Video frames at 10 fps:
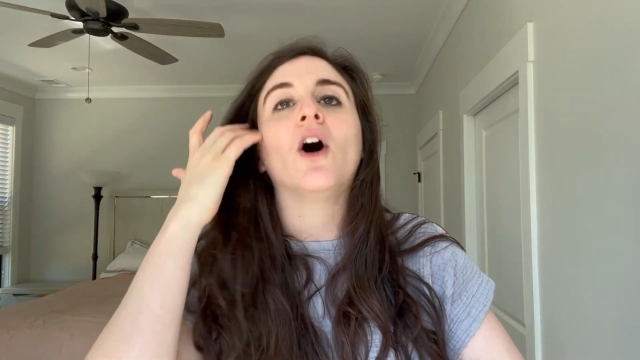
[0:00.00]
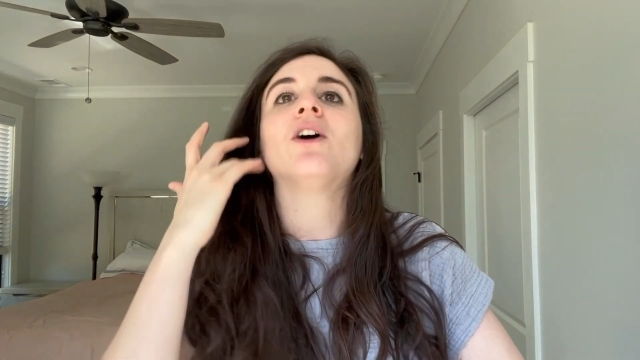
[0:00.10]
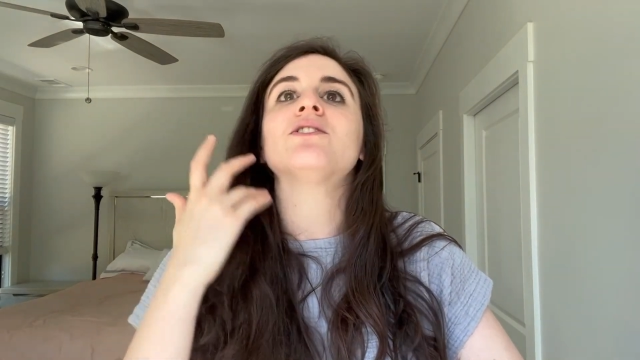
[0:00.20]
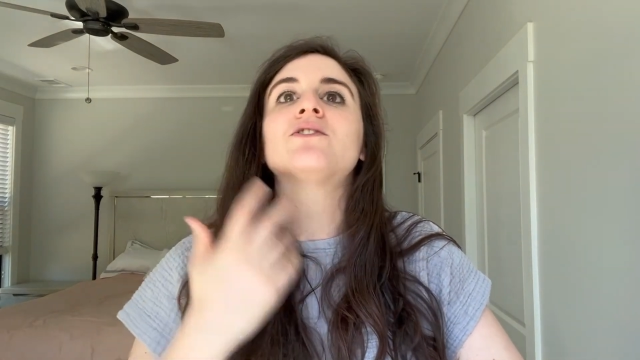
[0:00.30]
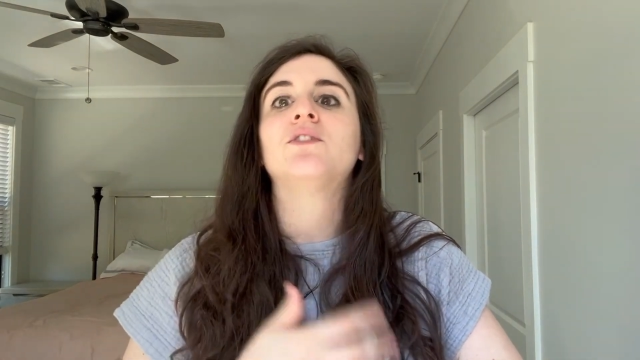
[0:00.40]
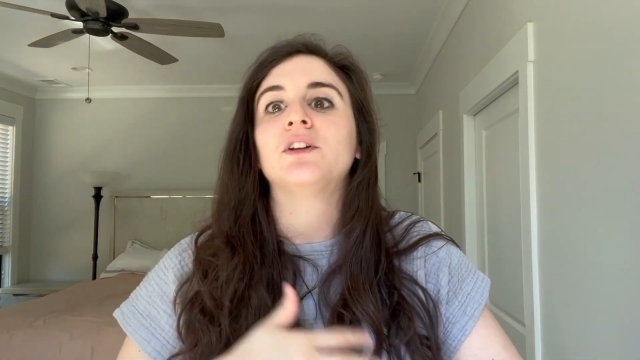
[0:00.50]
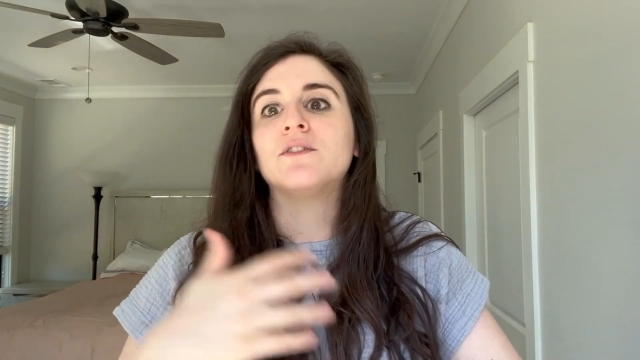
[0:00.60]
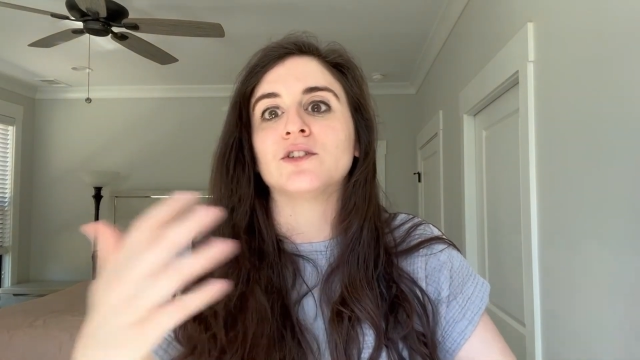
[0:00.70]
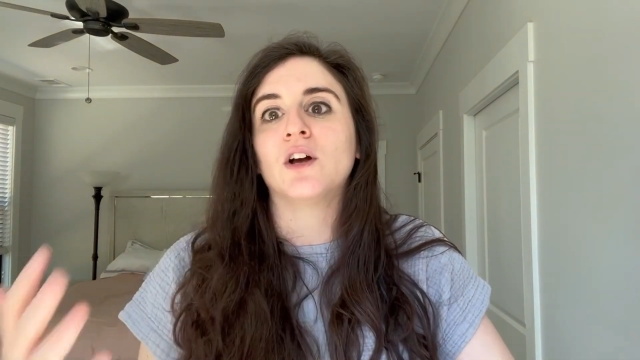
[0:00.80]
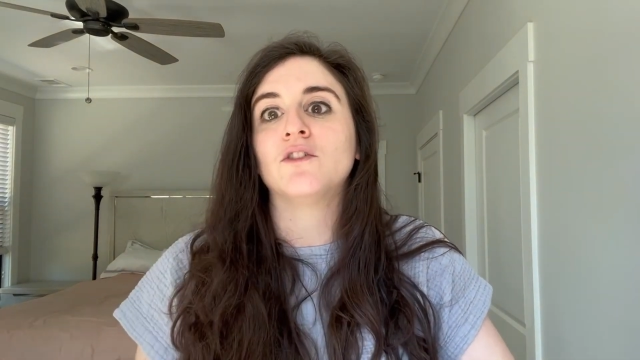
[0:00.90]
ours is fully
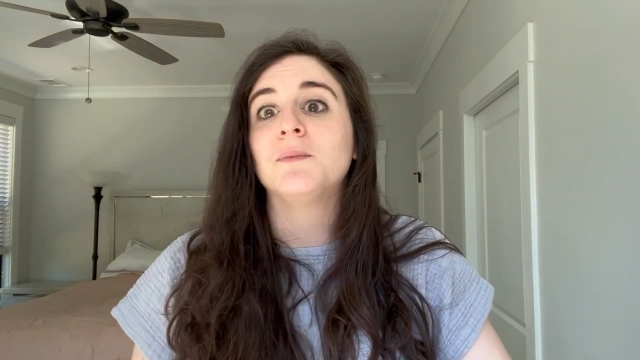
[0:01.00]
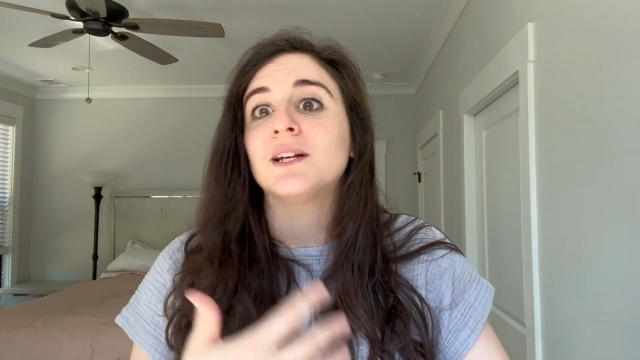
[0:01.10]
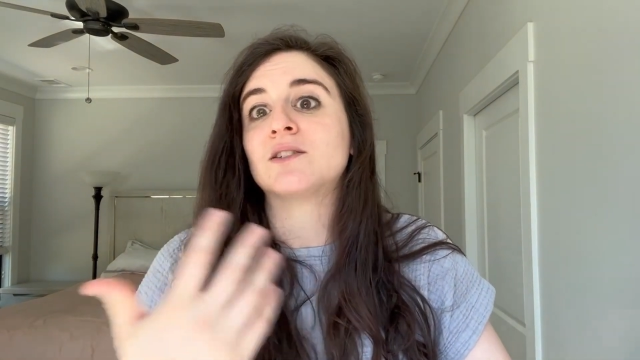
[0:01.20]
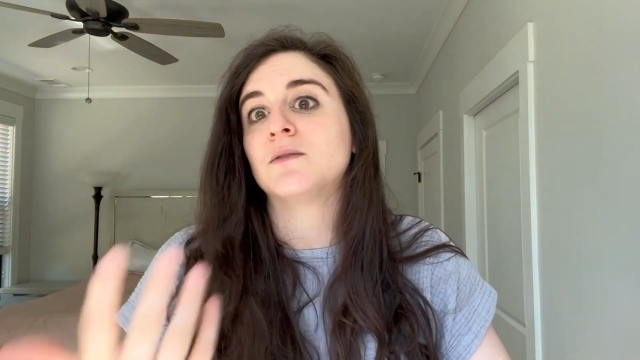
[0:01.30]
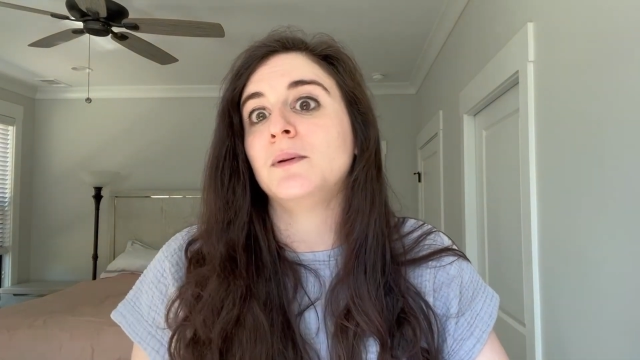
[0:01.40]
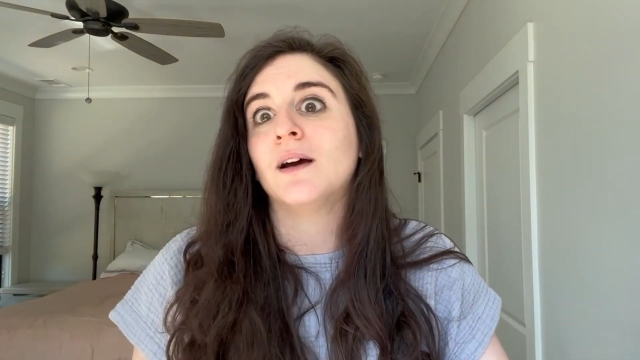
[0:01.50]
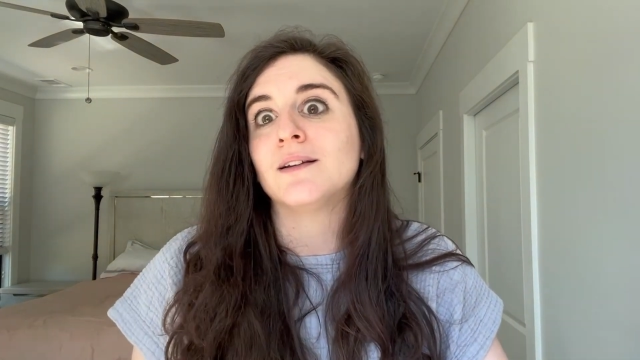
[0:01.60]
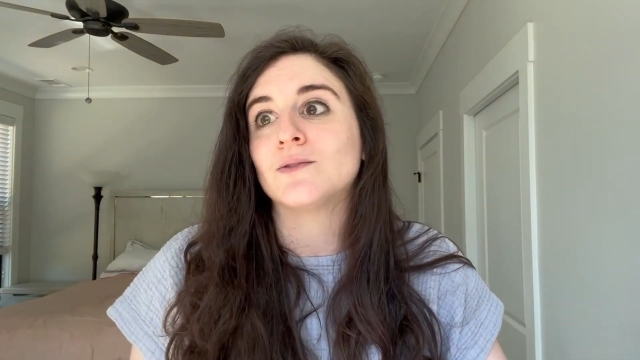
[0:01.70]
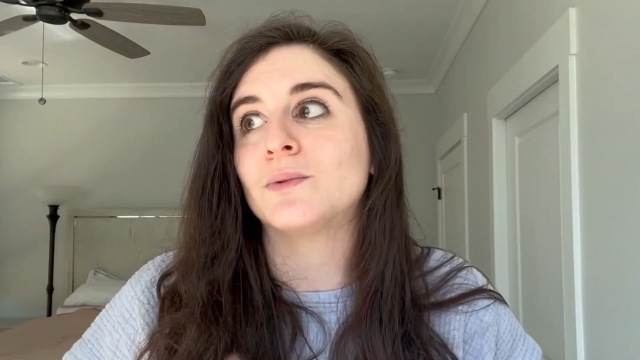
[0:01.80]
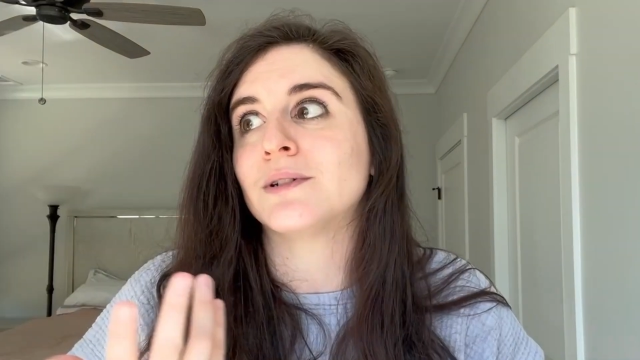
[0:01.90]
resolved because to be
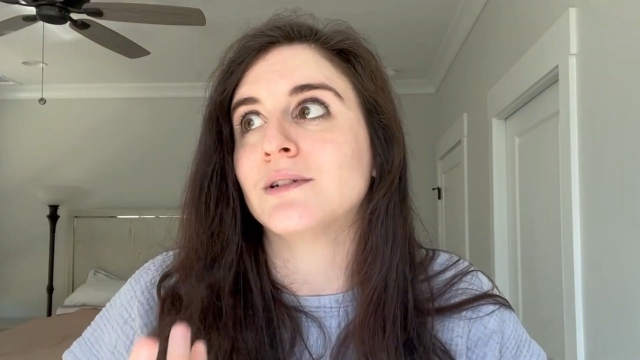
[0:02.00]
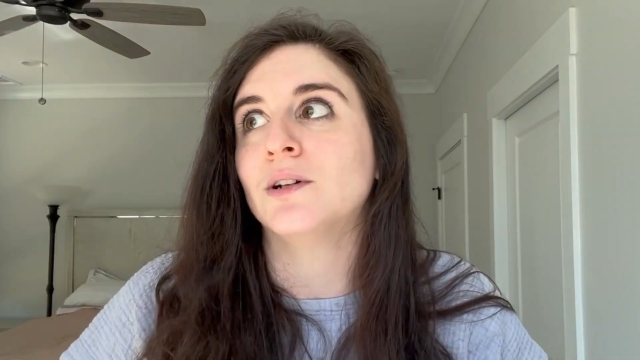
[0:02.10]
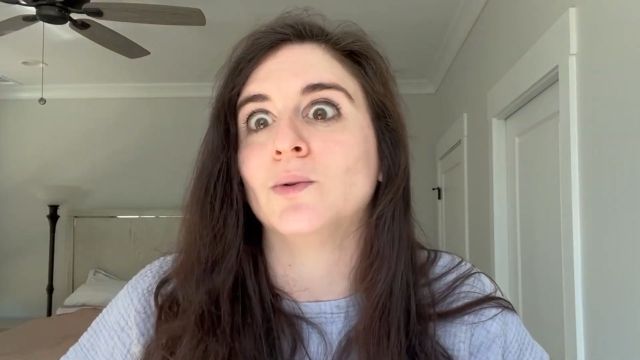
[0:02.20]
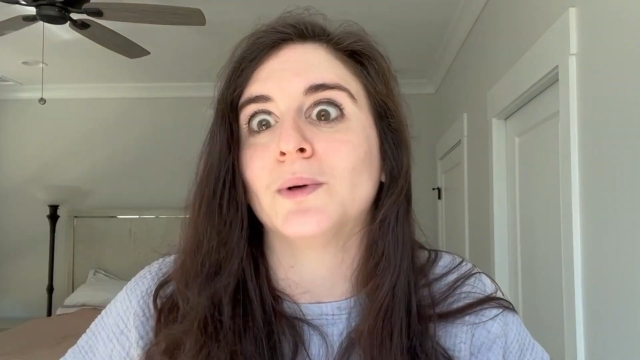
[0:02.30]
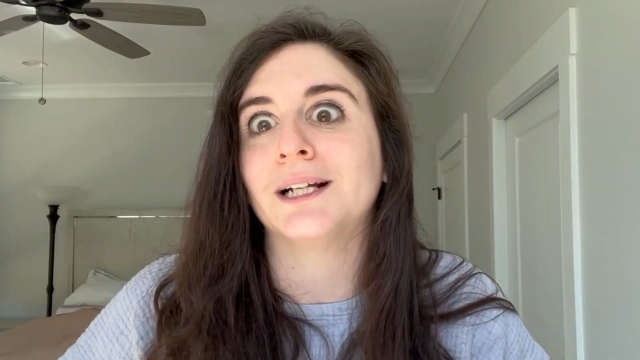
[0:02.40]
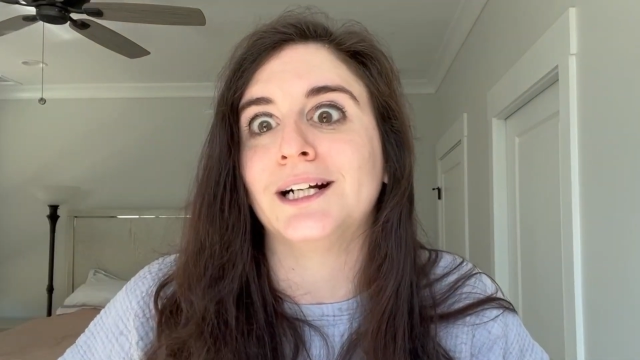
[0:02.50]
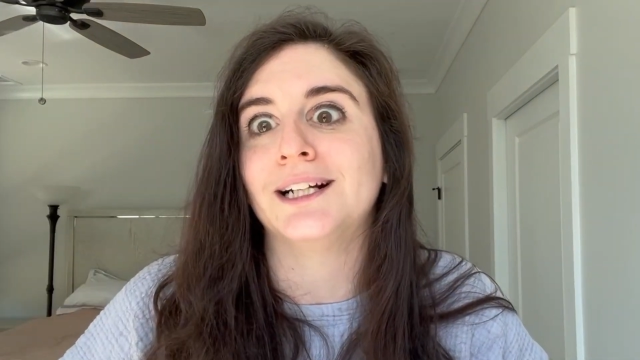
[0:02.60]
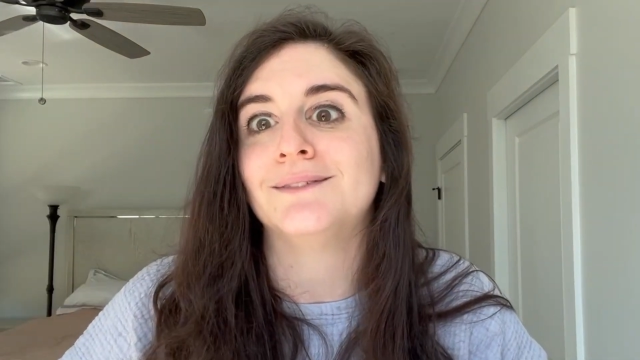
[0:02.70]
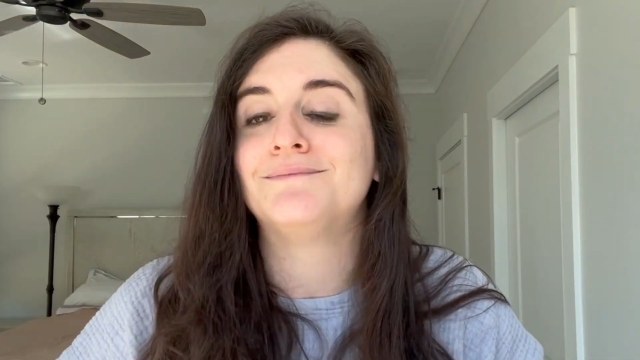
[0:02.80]
honest, we're still working on it.